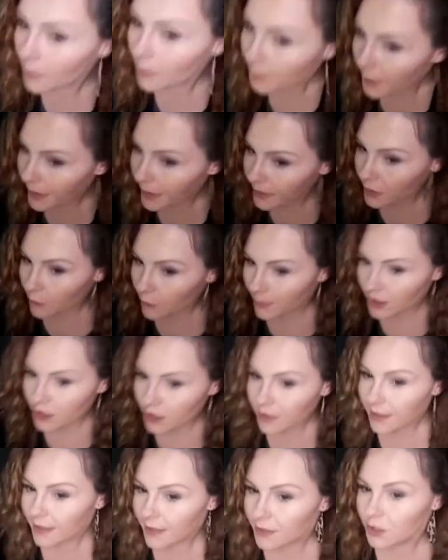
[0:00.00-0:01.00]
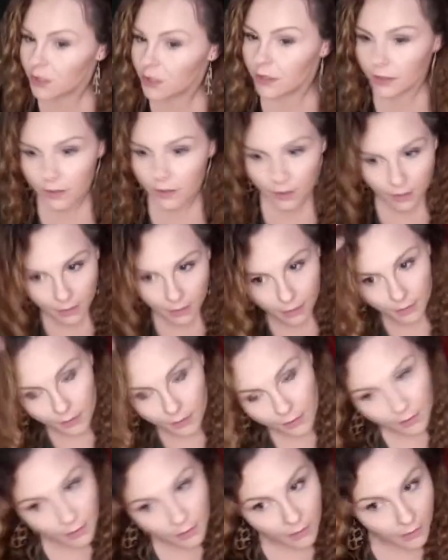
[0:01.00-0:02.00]
pay too much attention to the
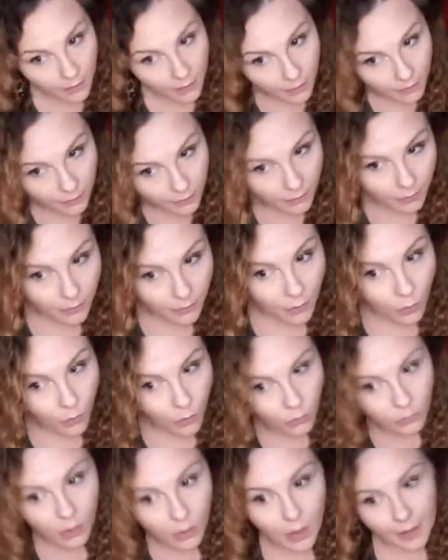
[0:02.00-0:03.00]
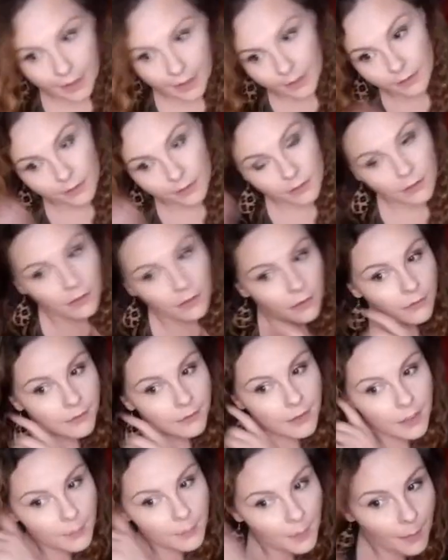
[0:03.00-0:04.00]
whole line
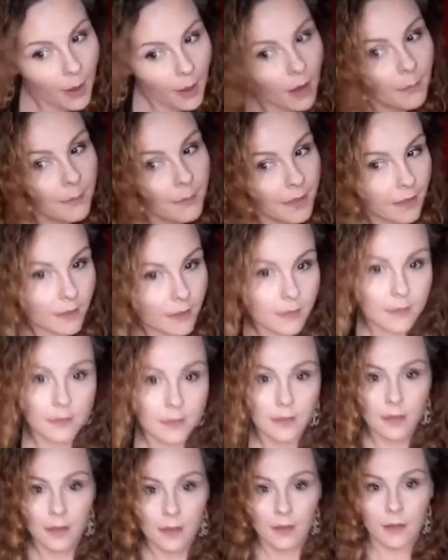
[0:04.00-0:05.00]
thingamabob, because